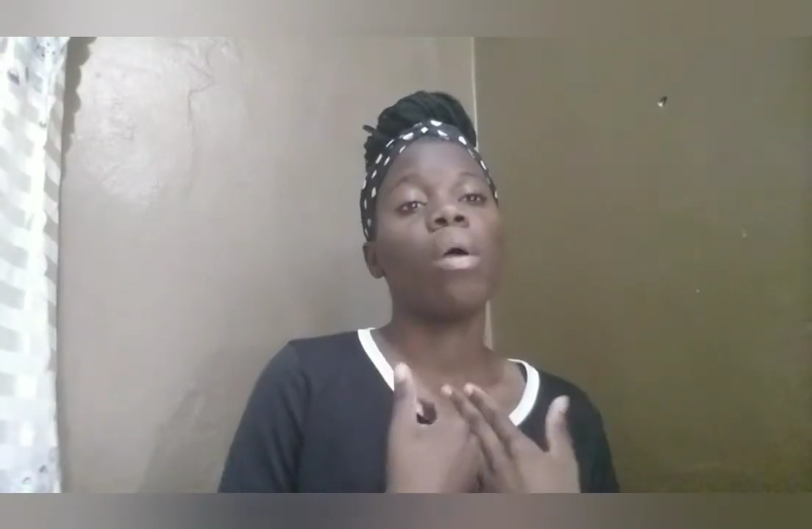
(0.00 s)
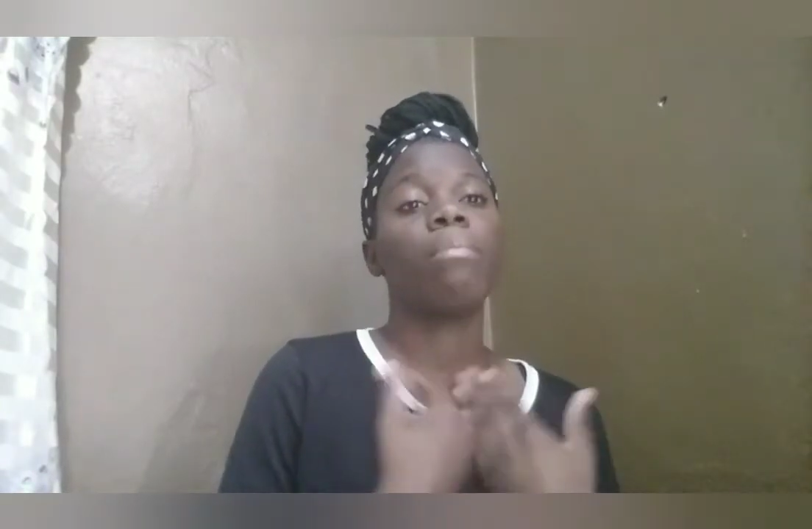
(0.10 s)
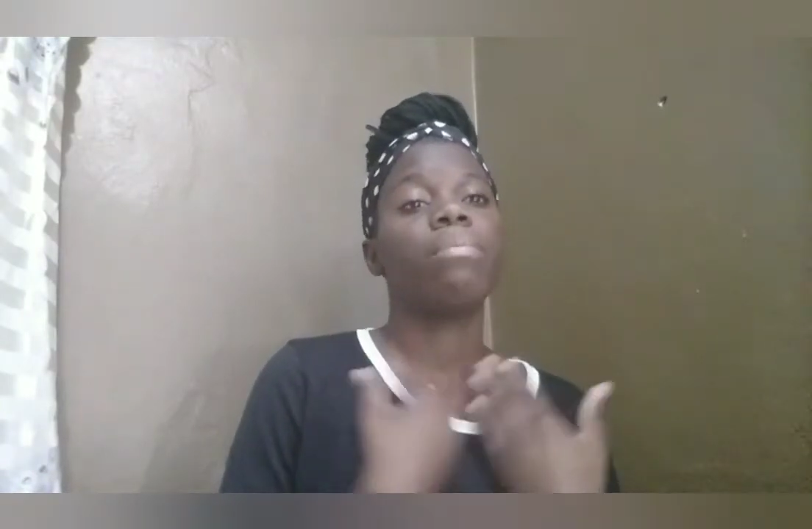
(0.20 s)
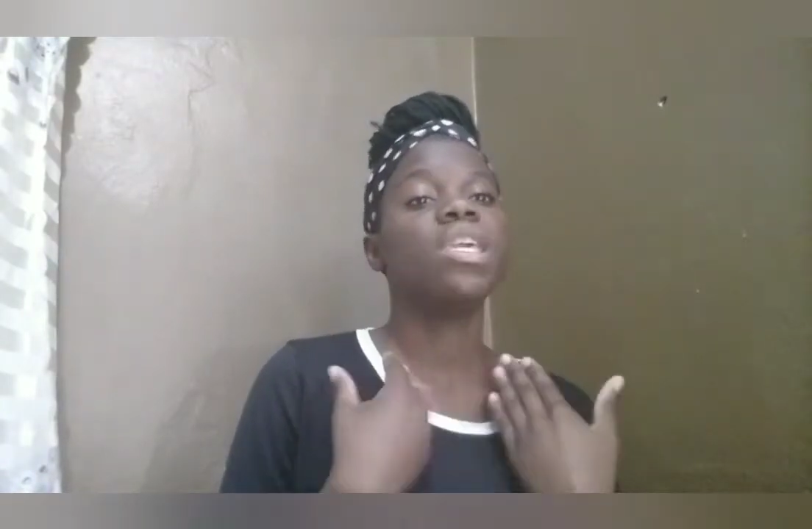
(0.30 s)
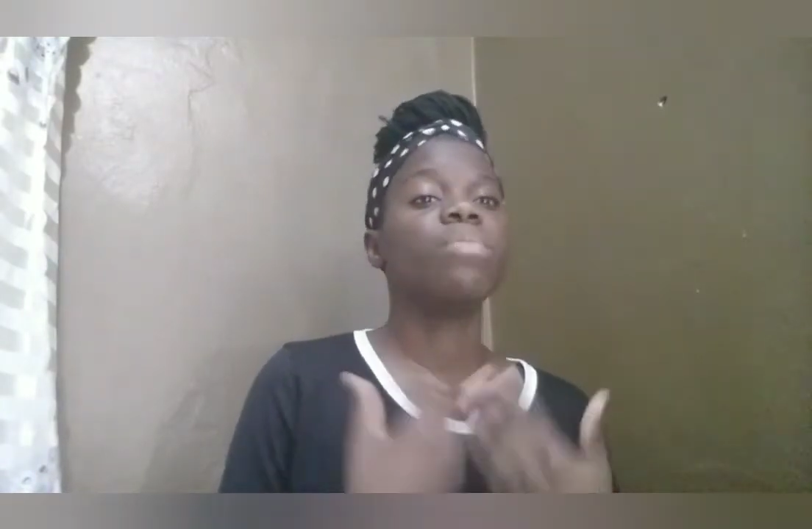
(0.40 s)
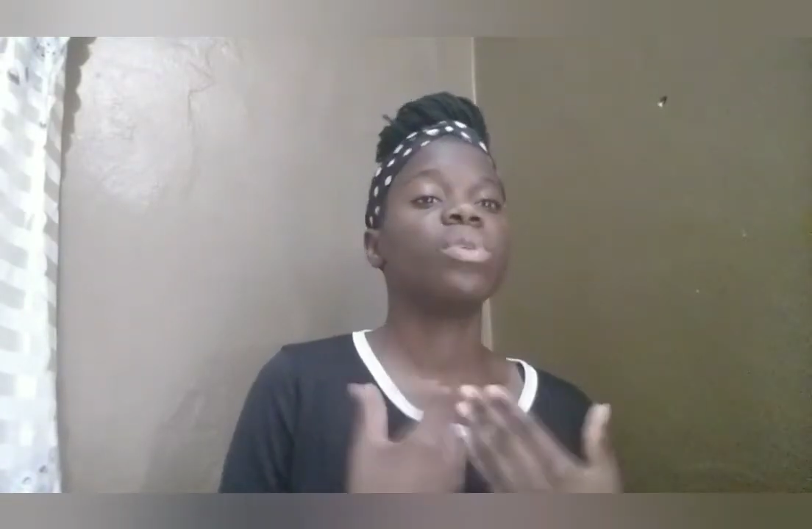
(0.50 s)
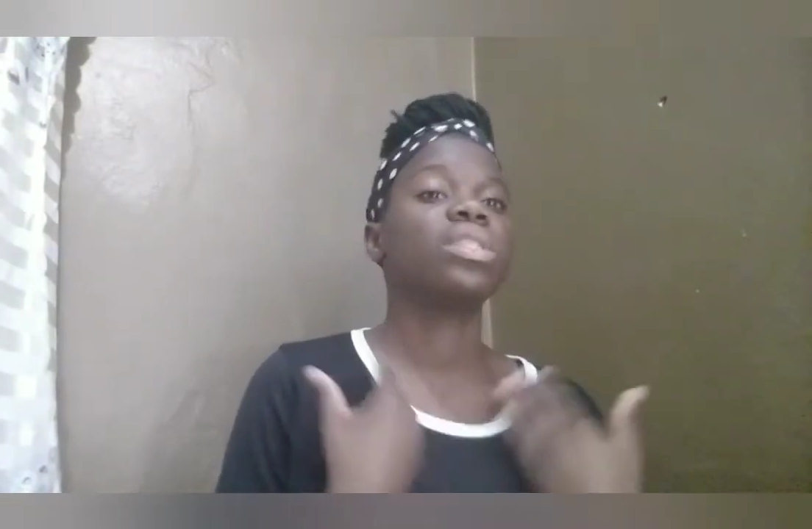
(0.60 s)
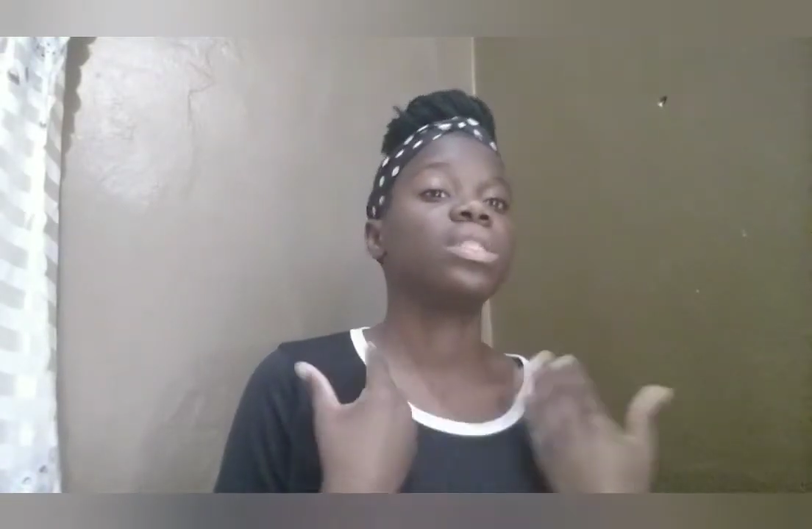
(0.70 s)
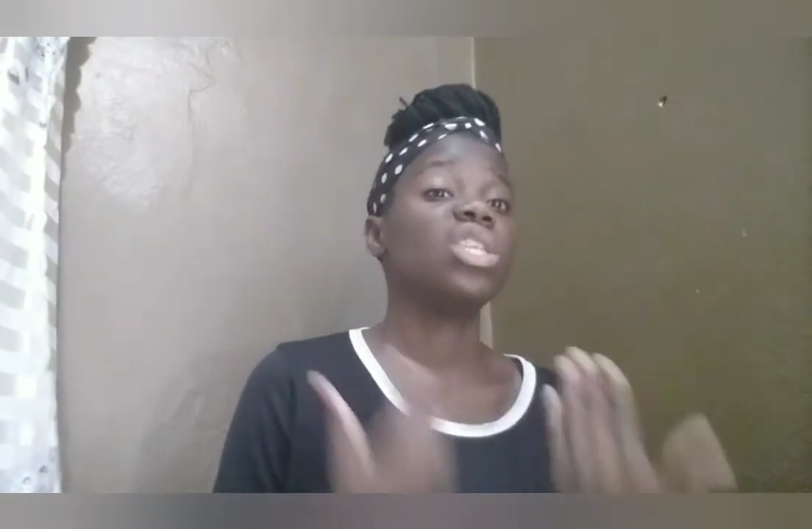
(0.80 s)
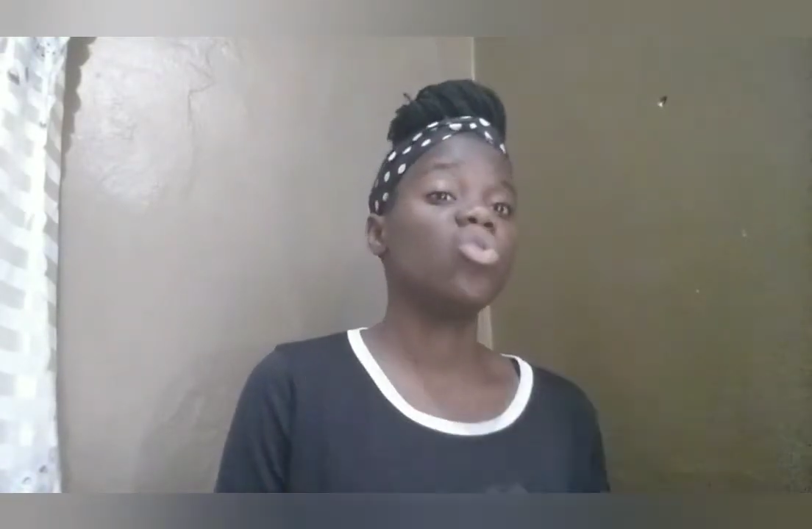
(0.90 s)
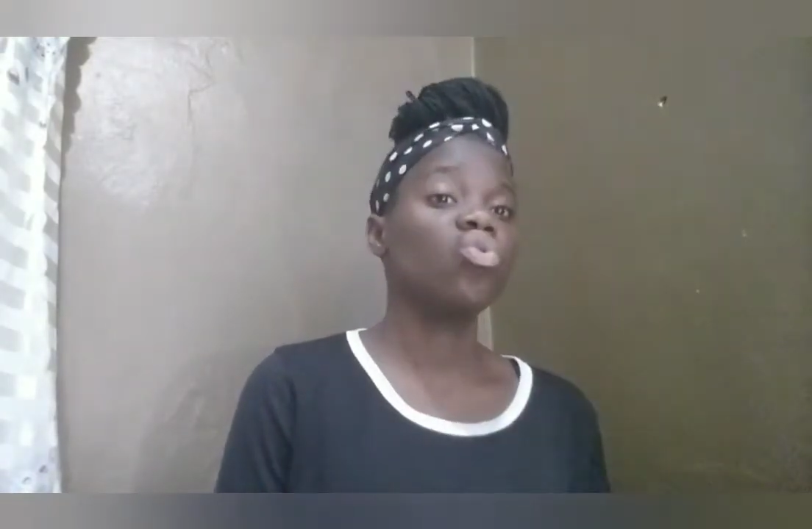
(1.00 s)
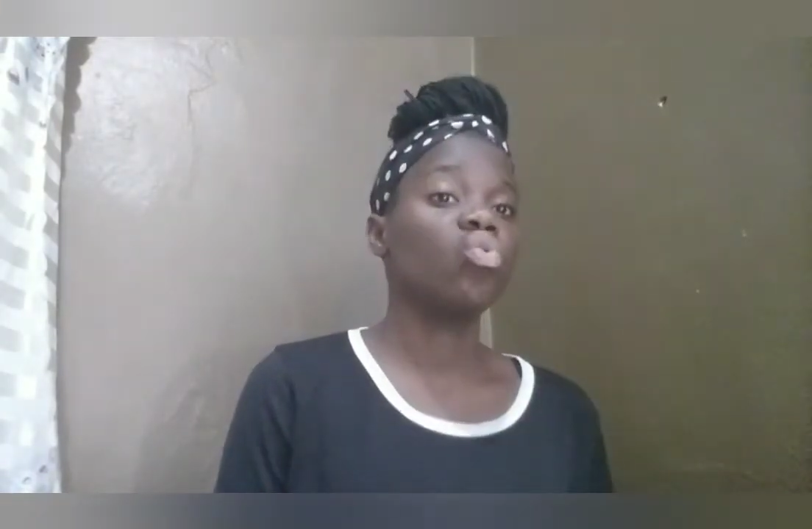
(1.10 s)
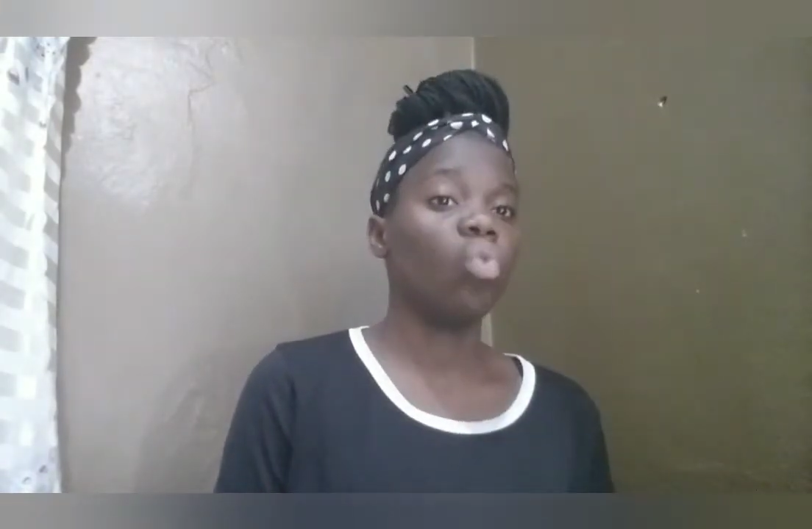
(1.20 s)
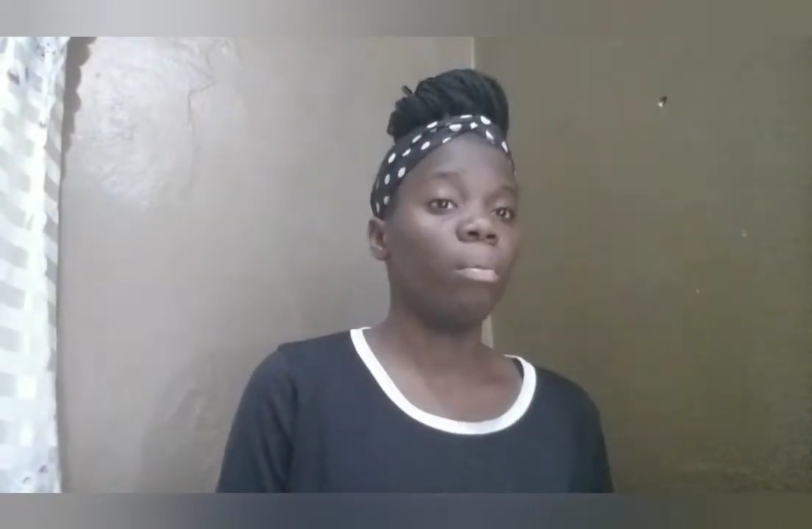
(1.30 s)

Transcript: people see you